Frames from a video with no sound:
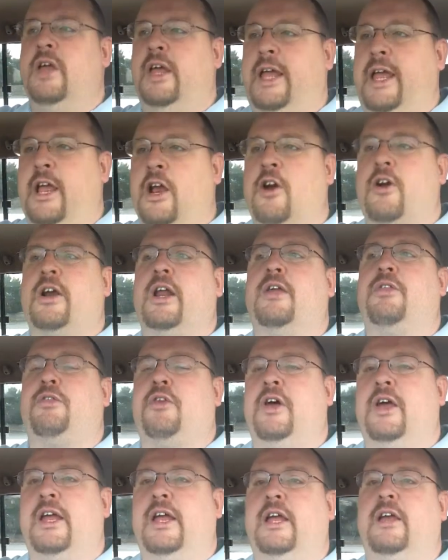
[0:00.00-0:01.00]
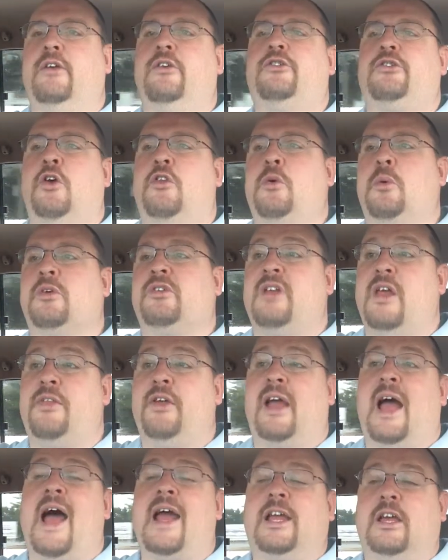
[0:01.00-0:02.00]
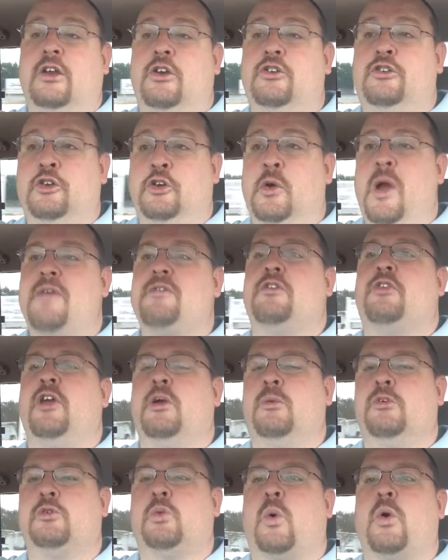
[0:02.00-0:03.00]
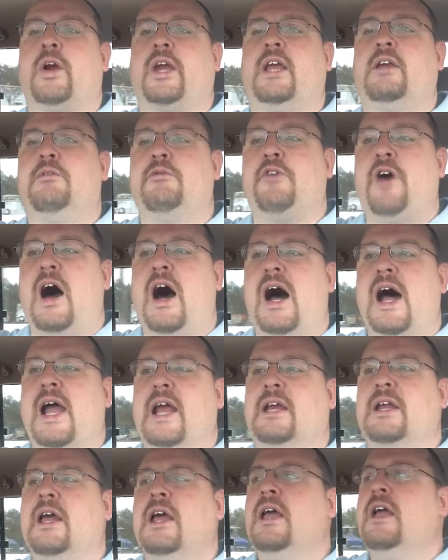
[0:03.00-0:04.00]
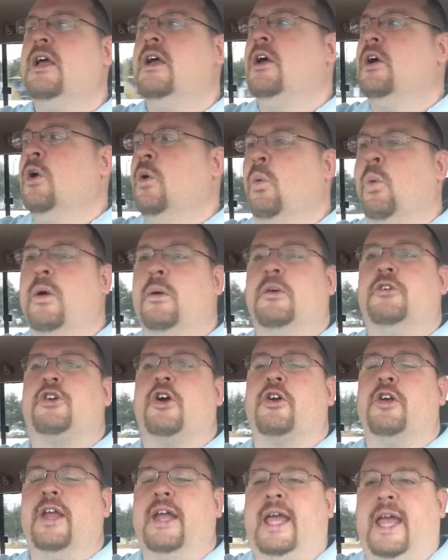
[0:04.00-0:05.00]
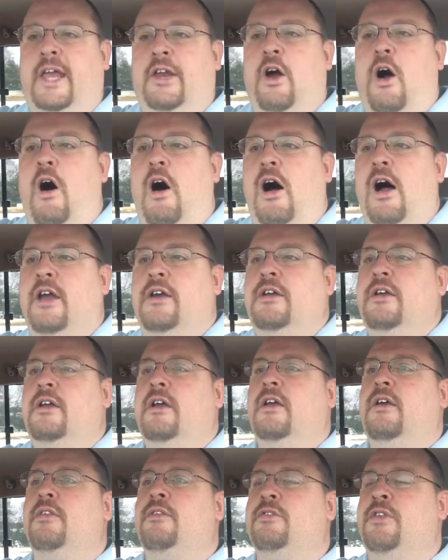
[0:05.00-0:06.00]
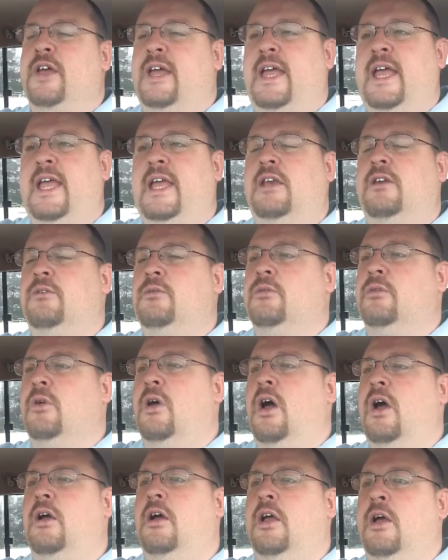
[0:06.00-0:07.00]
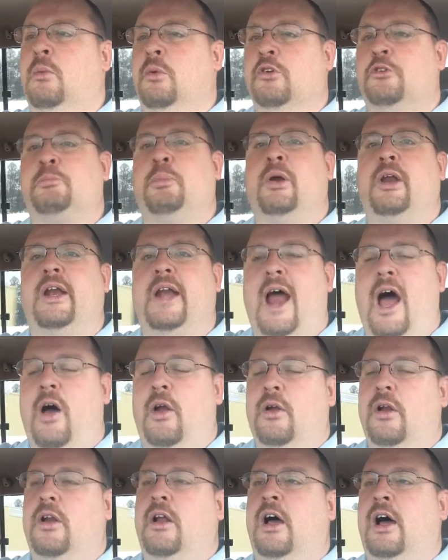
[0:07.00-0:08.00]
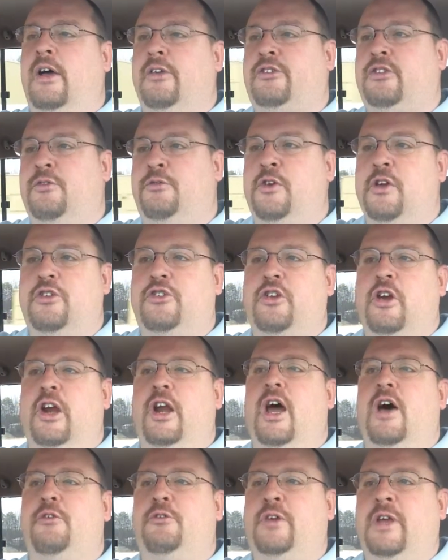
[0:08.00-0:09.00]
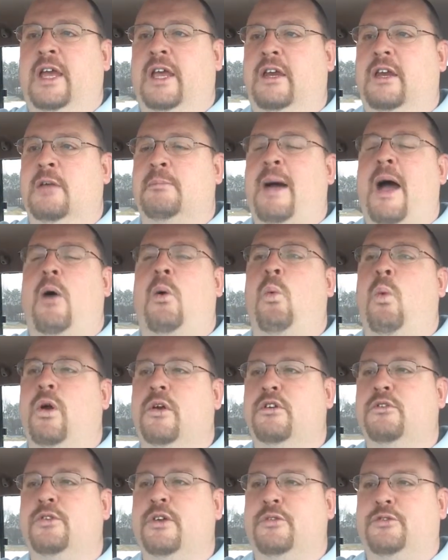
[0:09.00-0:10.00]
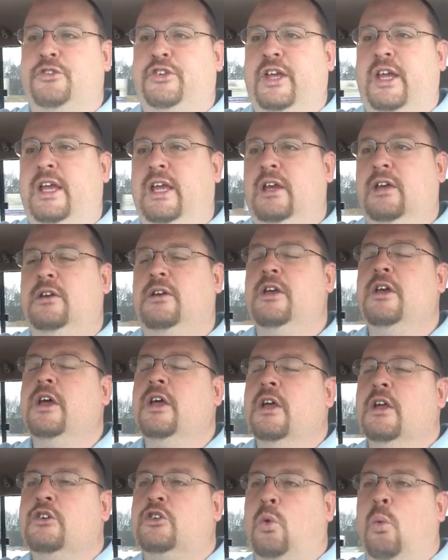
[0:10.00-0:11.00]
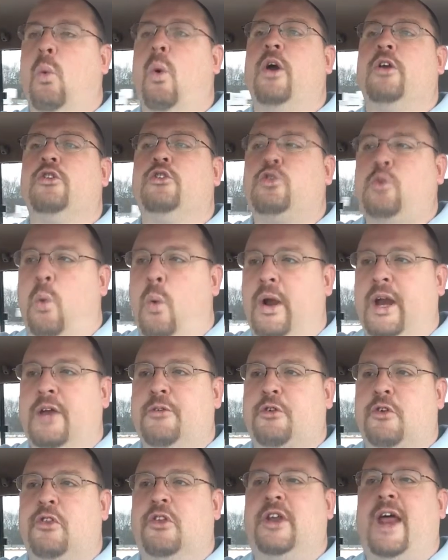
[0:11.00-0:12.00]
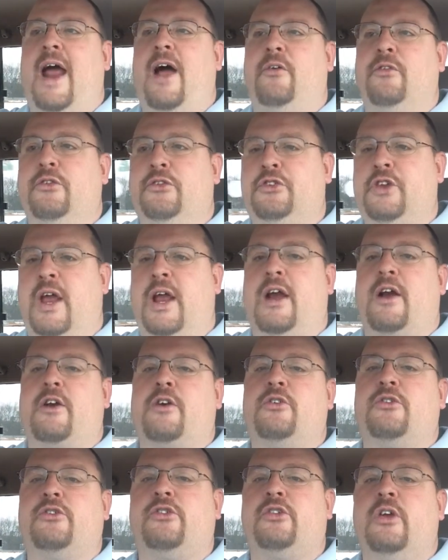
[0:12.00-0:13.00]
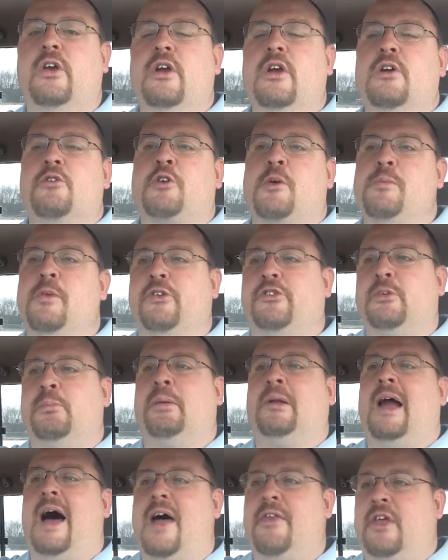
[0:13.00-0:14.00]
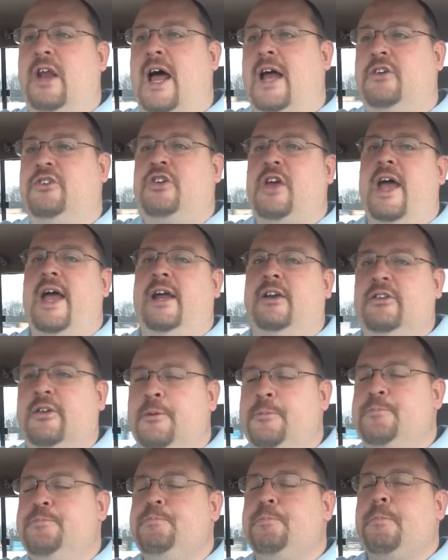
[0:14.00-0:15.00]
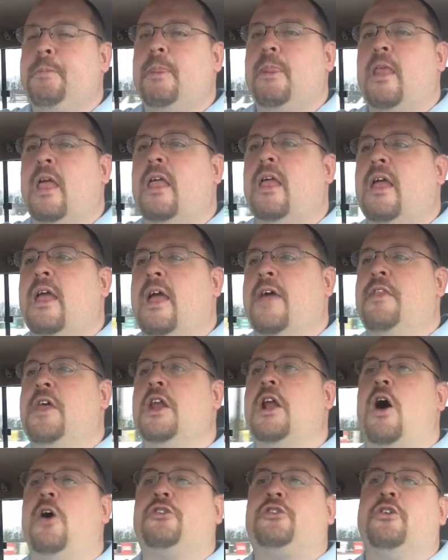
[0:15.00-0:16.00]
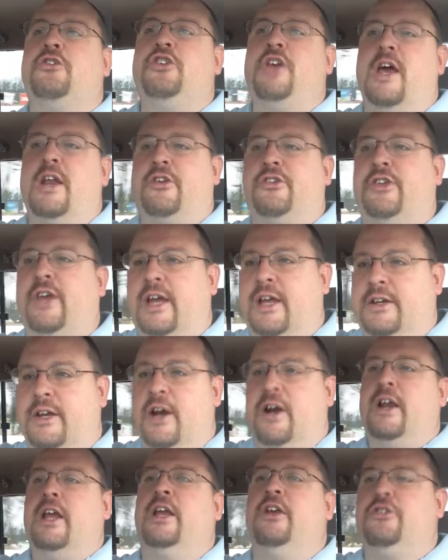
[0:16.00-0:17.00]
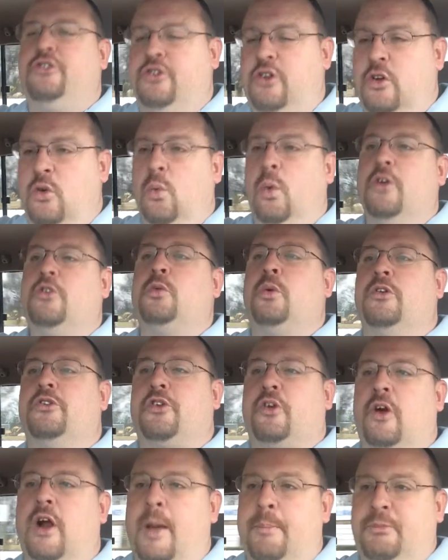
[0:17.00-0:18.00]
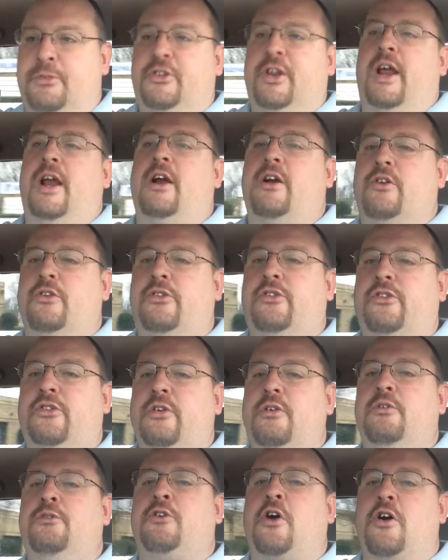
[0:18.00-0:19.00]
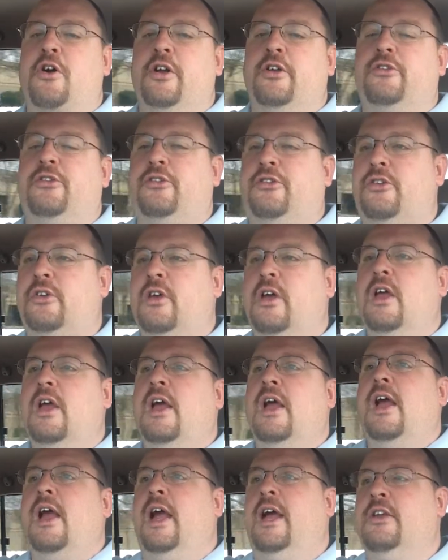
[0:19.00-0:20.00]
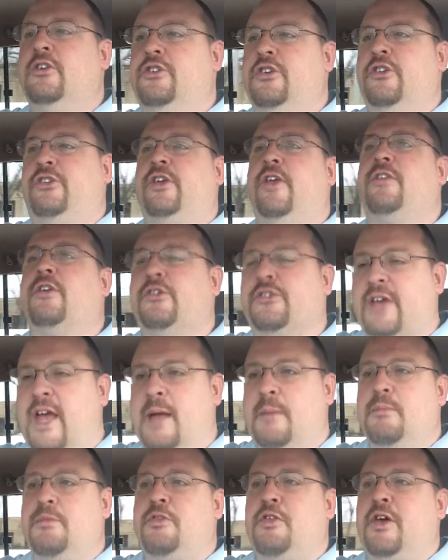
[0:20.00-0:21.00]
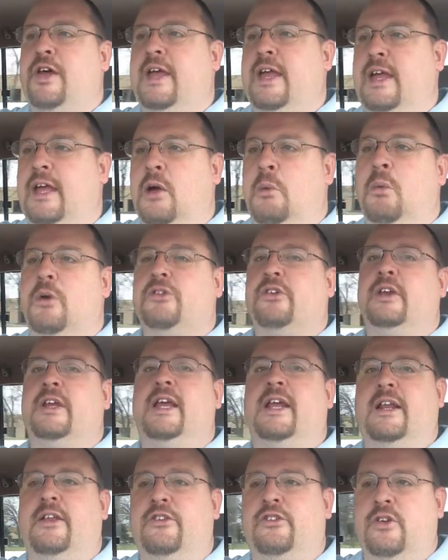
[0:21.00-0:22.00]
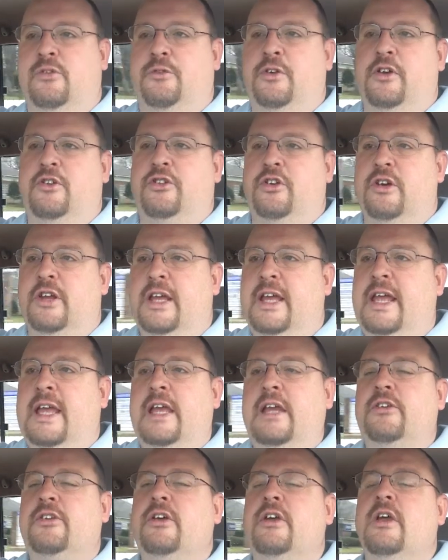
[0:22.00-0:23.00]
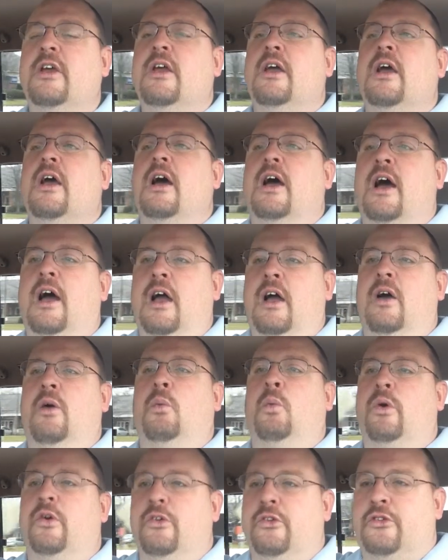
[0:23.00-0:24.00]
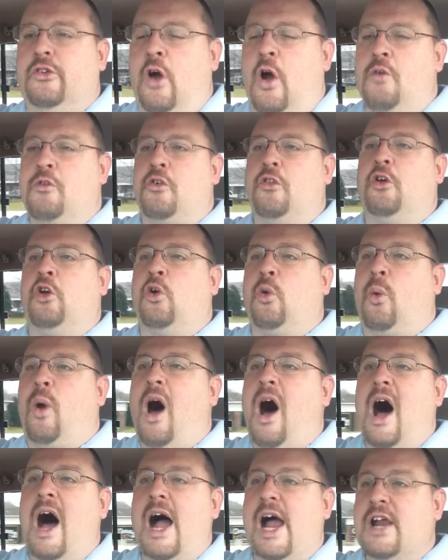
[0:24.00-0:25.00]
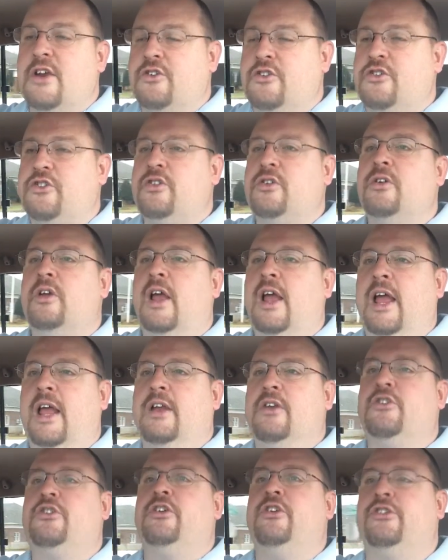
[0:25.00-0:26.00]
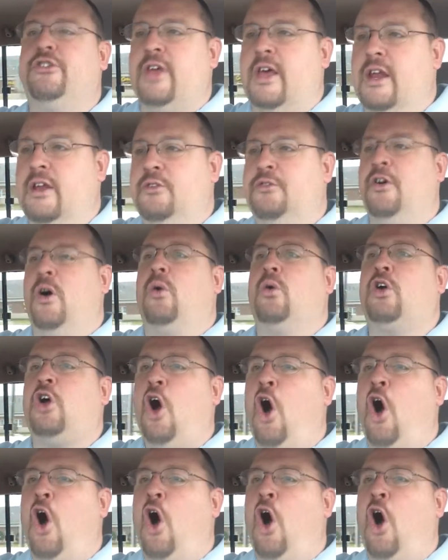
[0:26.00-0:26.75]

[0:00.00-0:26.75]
hear anything, so there was nothing I could do. Everything was working fine. When we turned the heat on, it was putting out sufficient enough heat, about 115 to 120 for the downstairs from the supply that I checked. And then also she had a secondary issue, which was her upstairs furnace, and she said the same thing. It wasn't getting sufficient heat. It was over the garage, and she said it felt